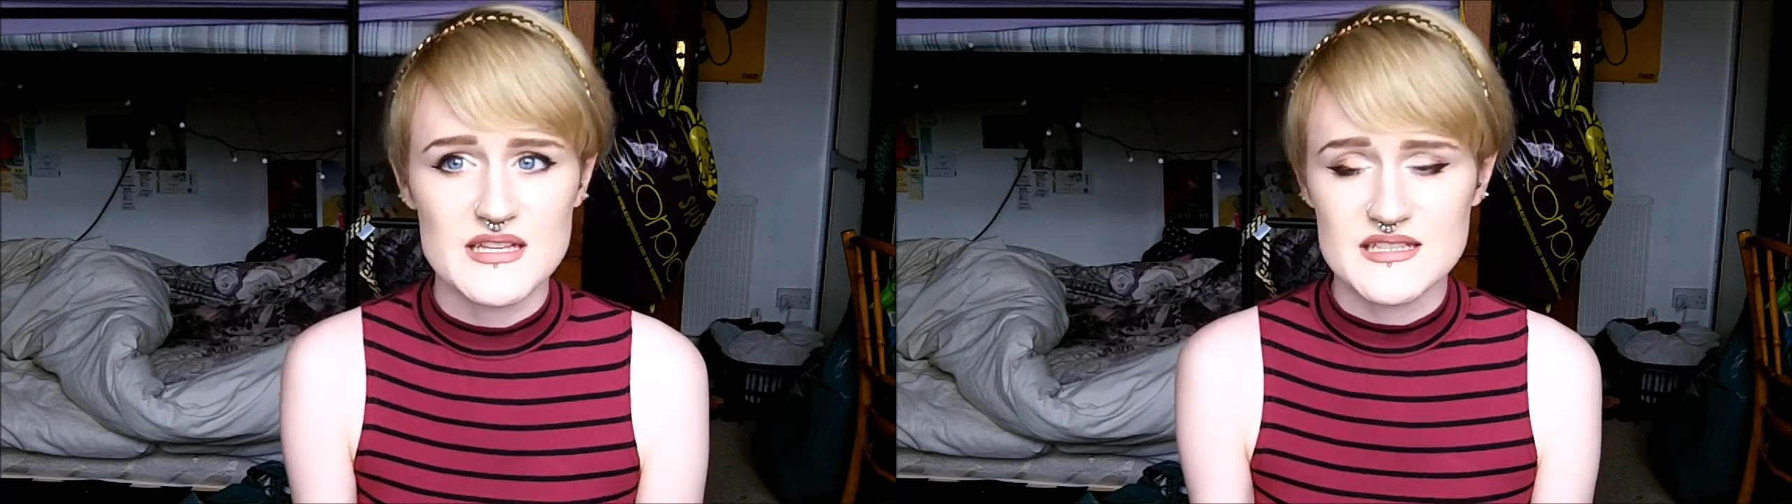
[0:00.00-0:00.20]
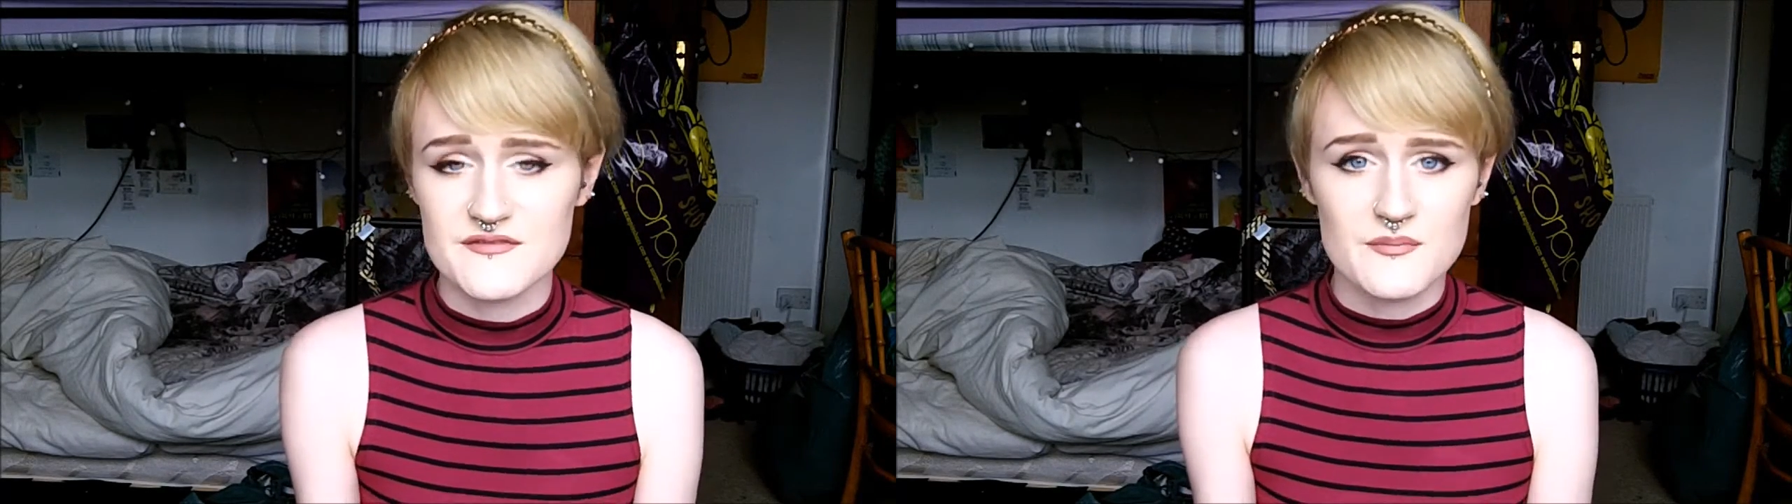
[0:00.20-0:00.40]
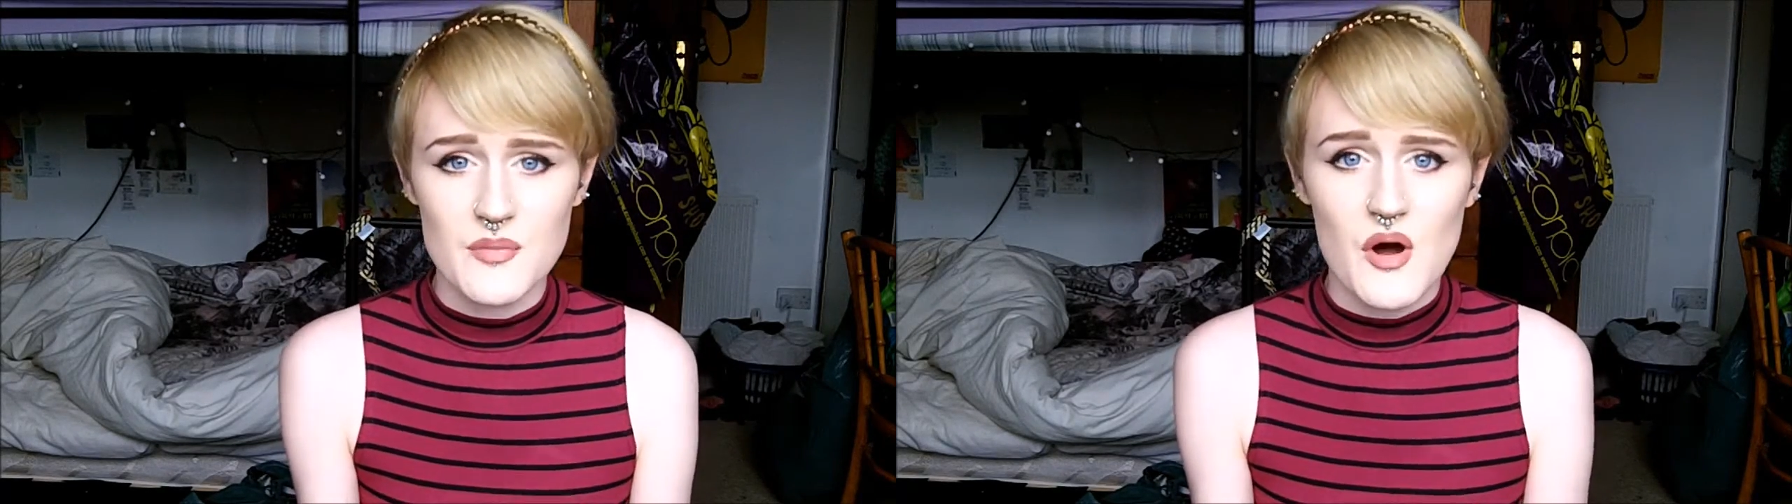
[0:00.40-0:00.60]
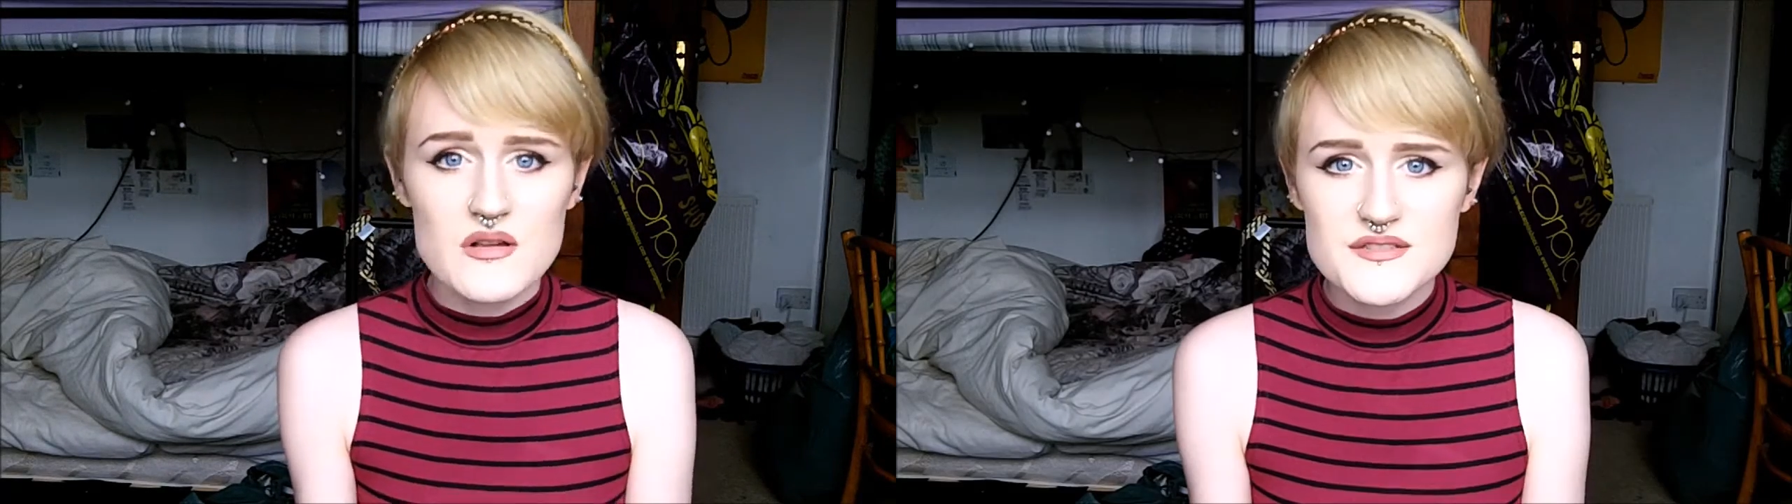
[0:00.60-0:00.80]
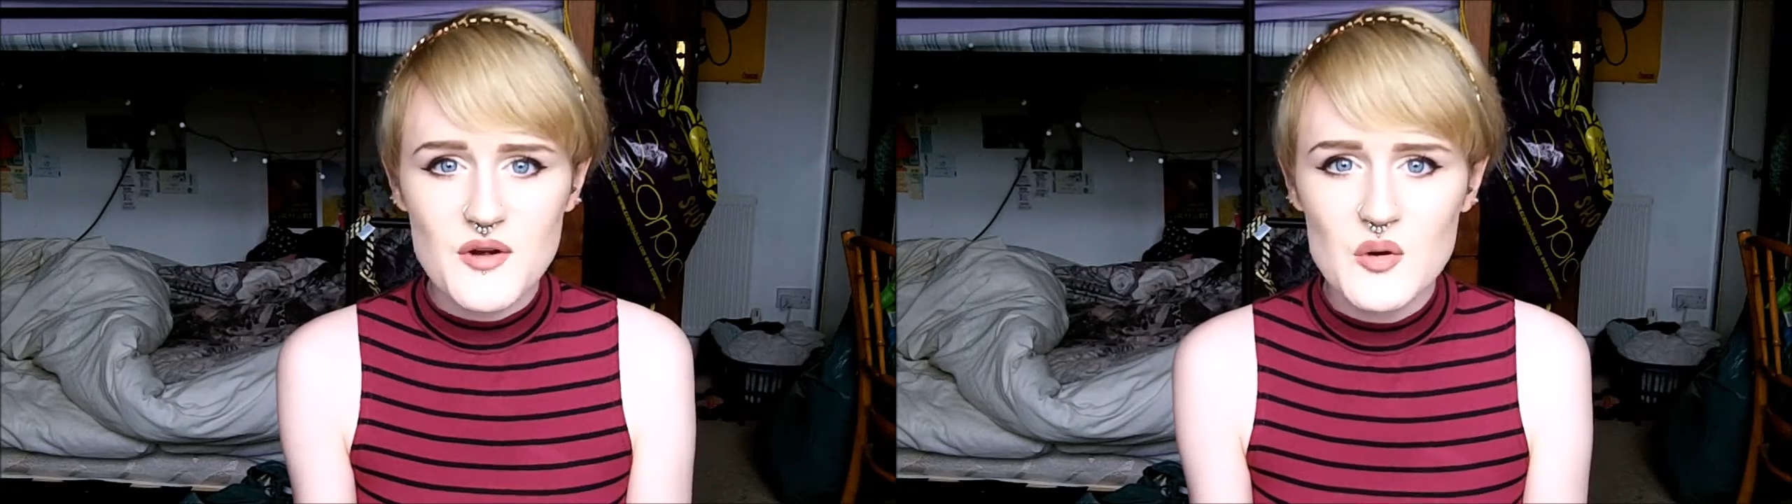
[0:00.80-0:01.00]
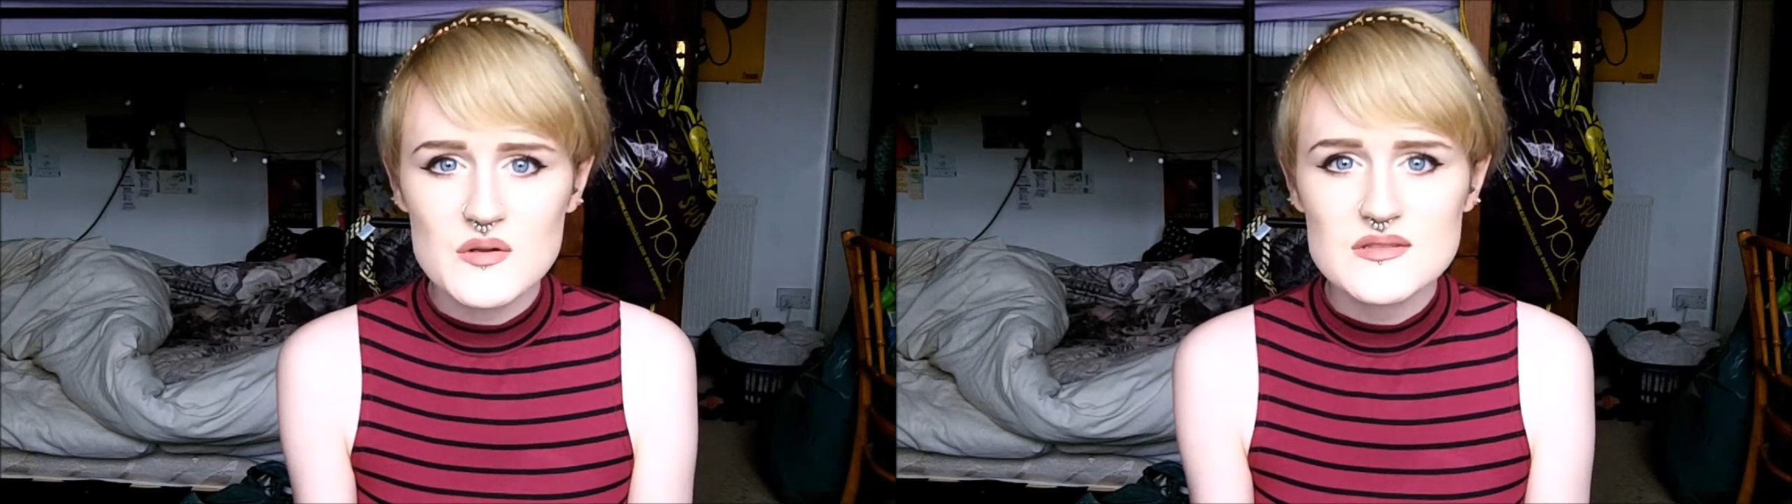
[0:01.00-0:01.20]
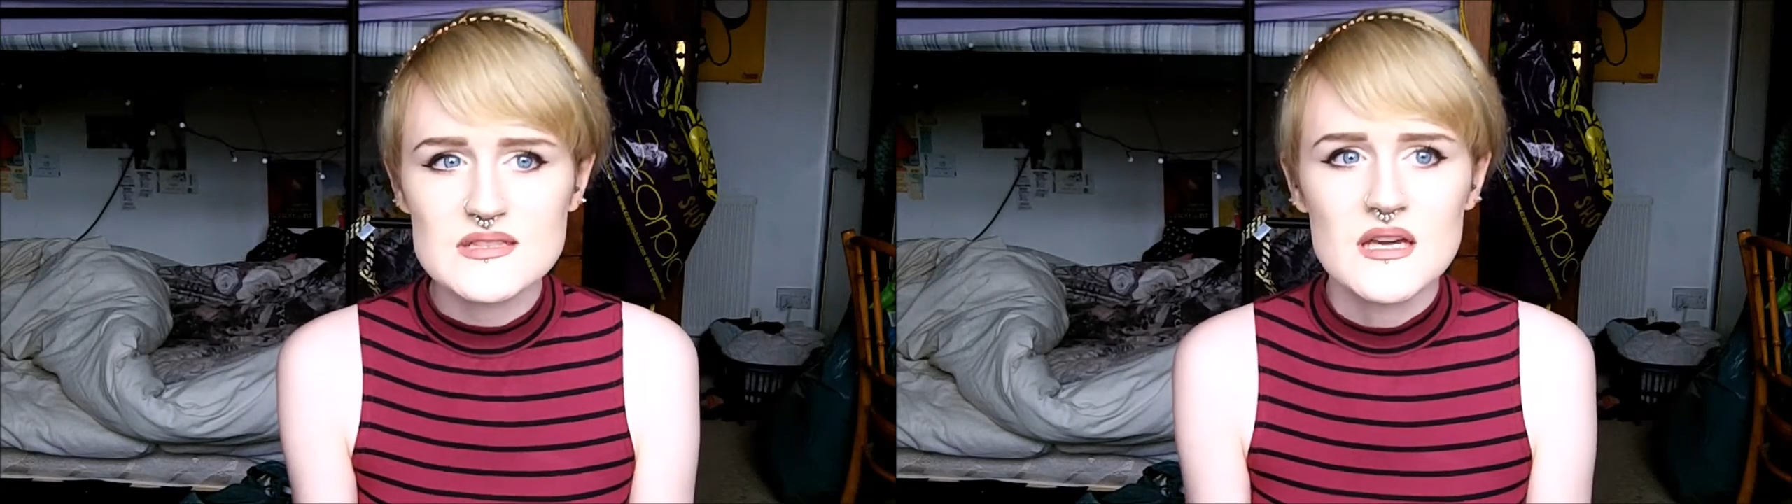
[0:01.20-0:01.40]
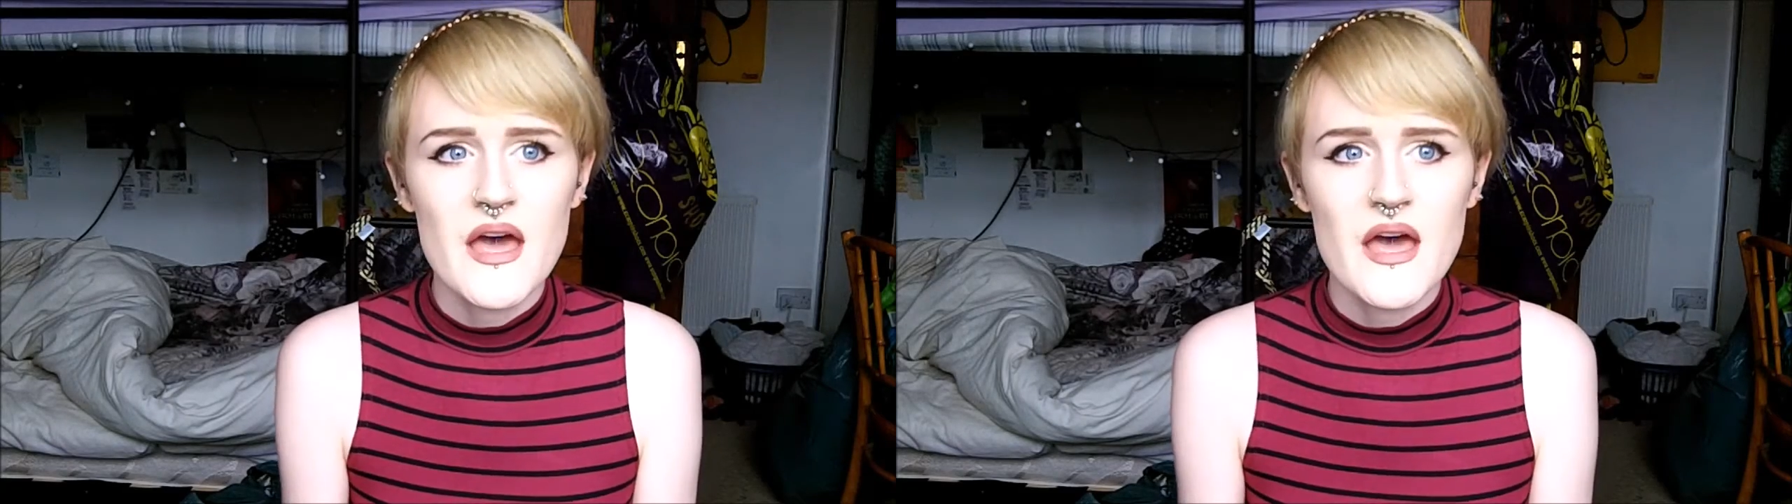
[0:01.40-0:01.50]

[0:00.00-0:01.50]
different parts of halls.